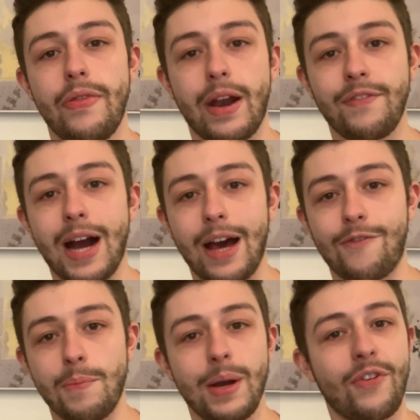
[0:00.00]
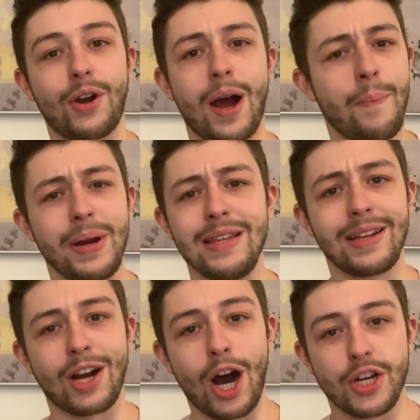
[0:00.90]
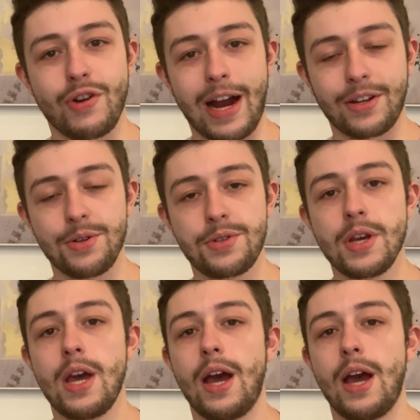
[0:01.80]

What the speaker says: that I've gotten from different companies and contractors.